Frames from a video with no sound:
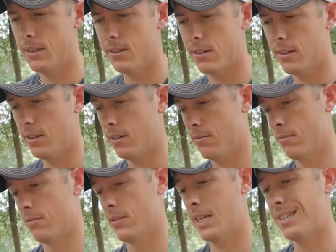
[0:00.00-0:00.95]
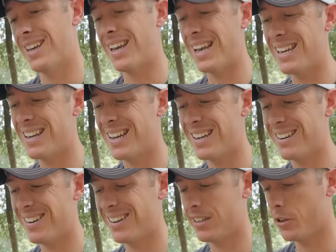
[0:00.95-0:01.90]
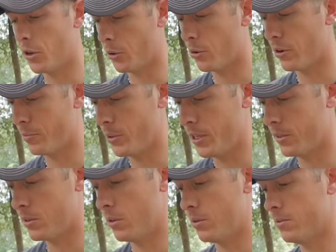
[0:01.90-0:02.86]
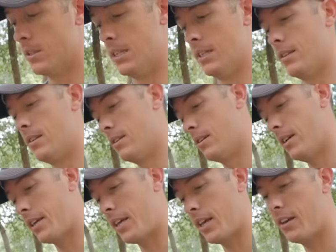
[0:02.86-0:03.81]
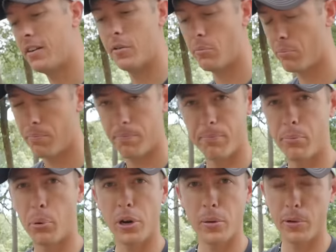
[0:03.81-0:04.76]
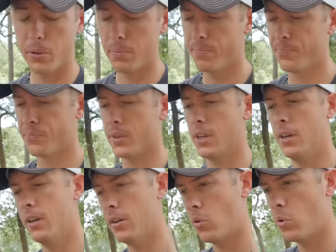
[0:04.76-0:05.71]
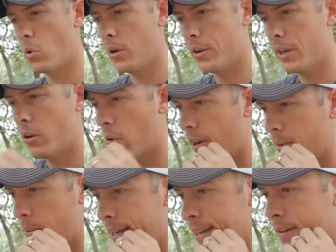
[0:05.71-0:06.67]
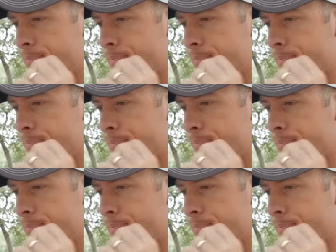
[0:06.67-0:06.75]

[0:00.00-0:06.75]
it's that's an $8.99 crankbait. So, again, premium quality crankbait.